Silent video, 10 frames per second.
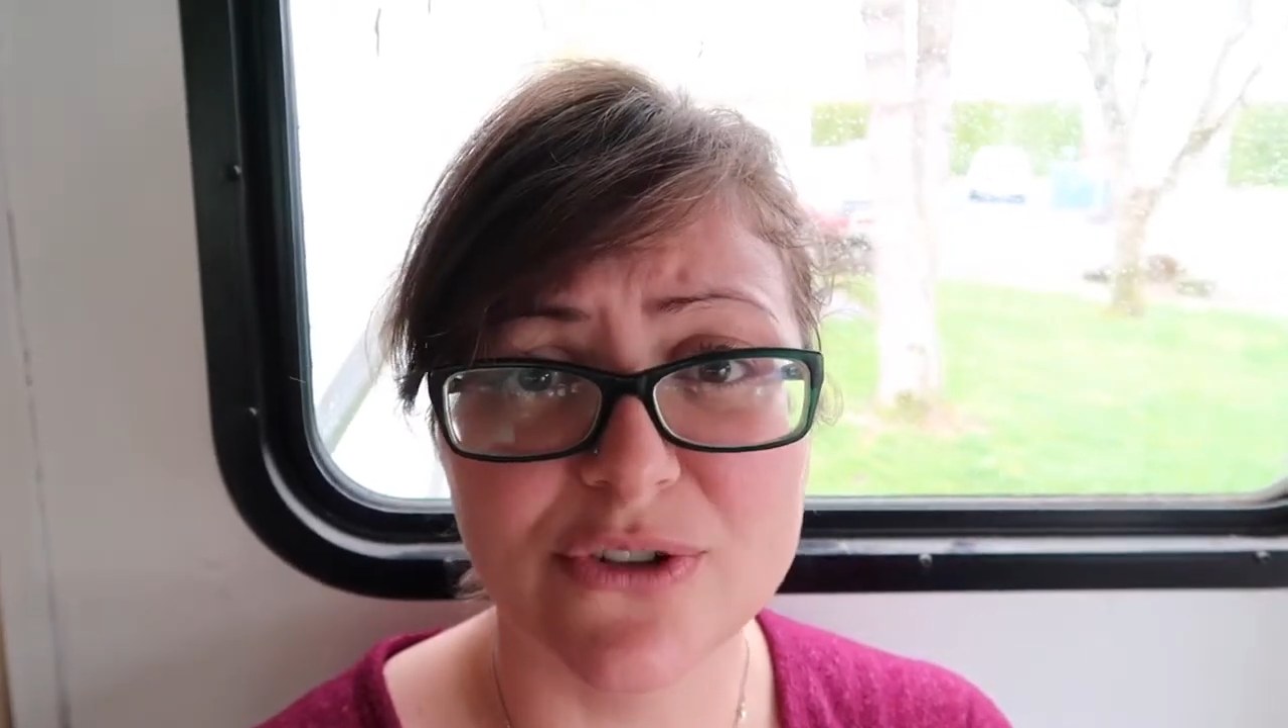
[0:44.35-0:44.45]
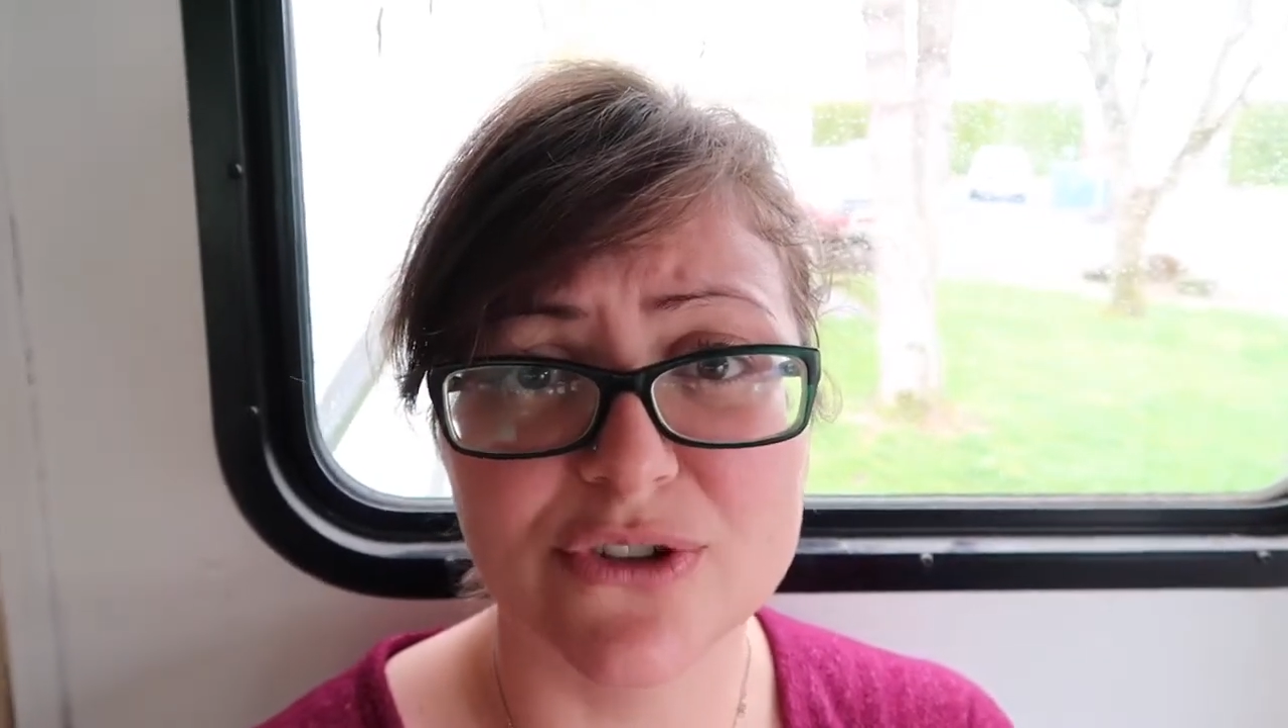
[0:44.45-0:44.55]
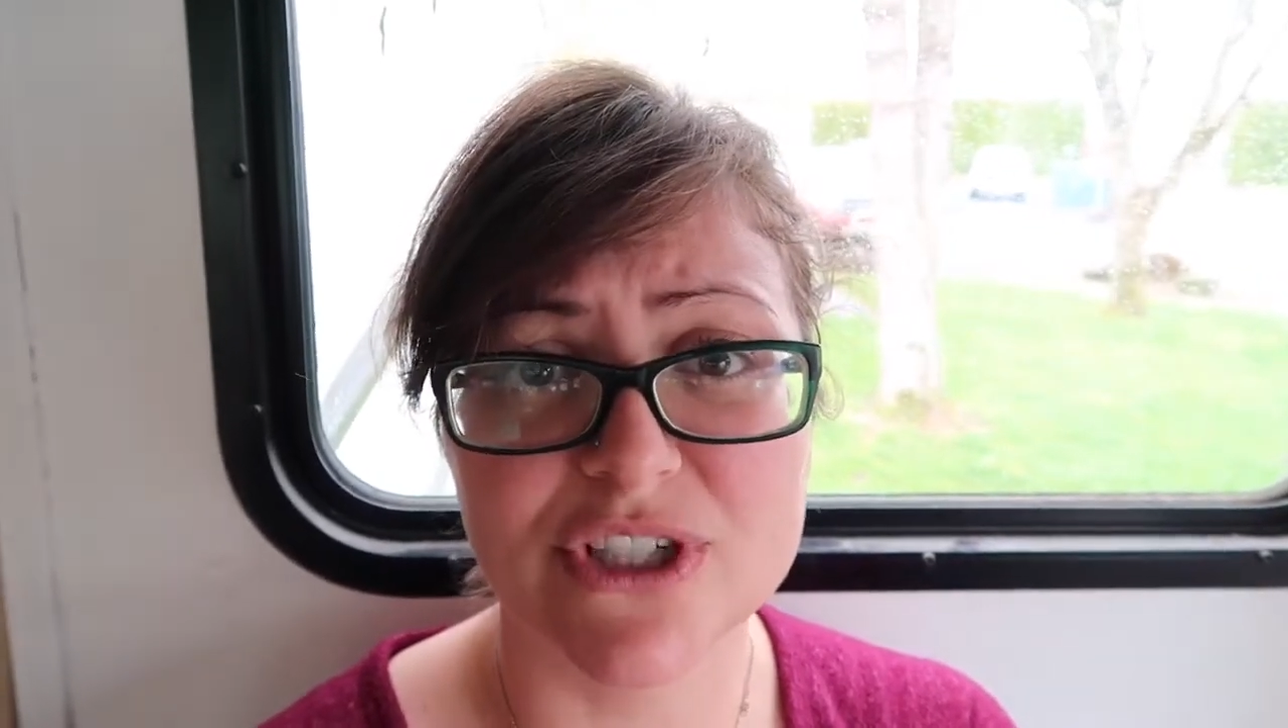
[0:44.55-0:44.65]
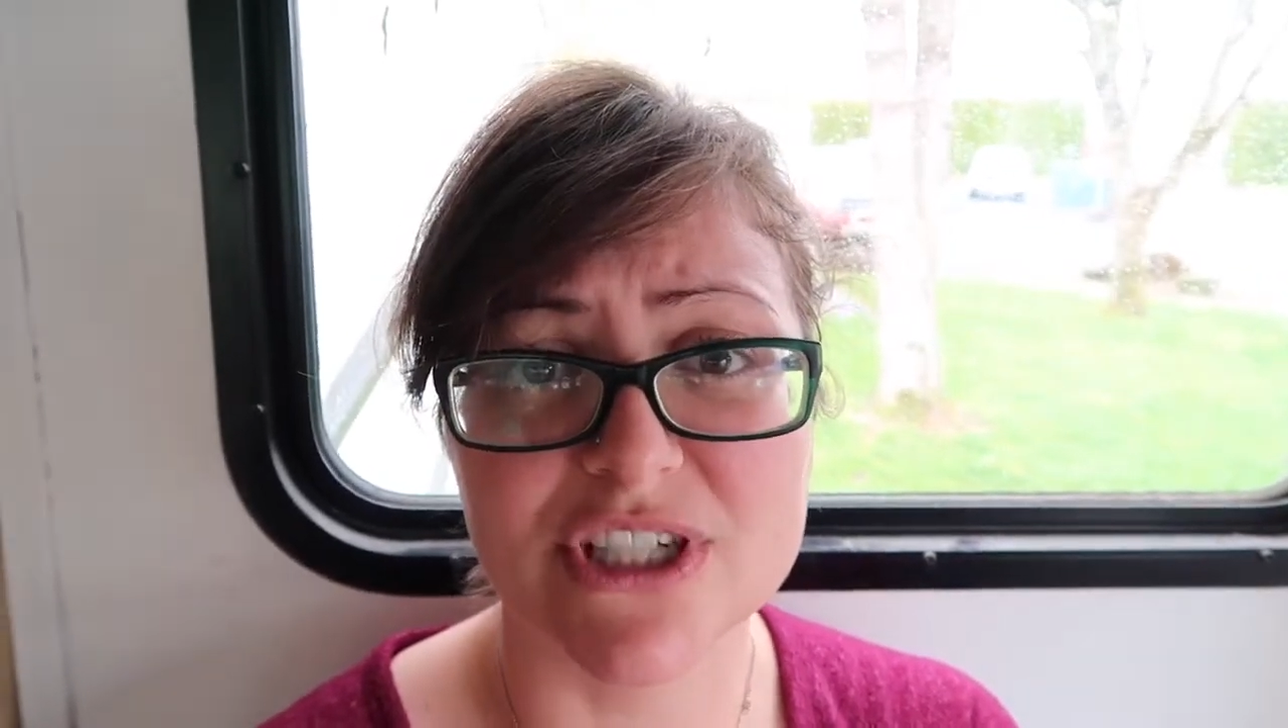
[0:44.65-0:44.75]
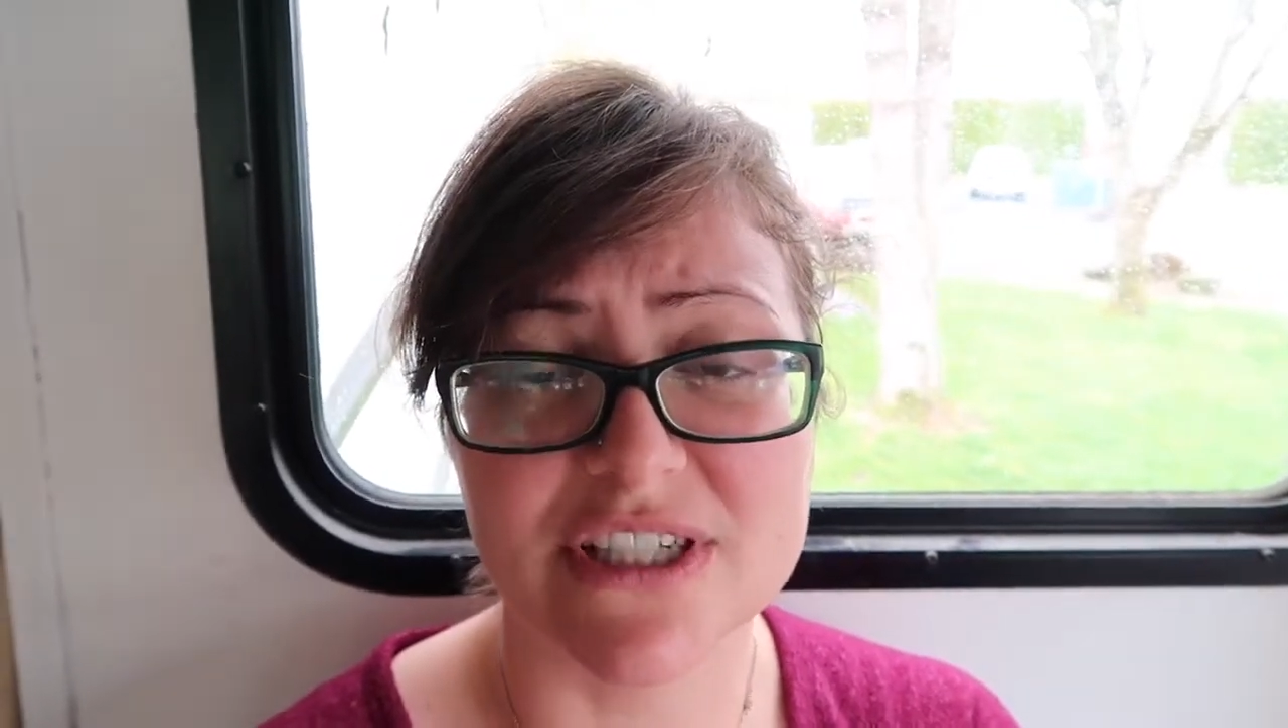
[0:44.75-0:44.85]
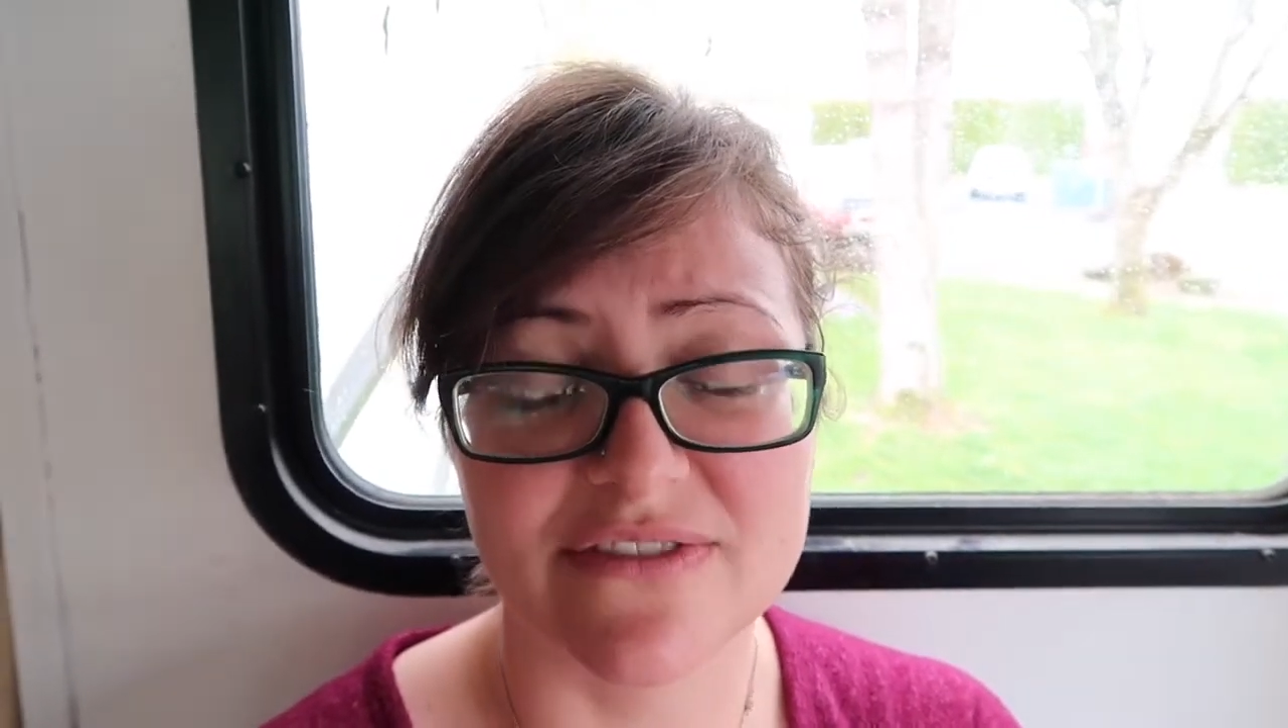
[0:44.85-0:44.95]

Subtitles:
nutritious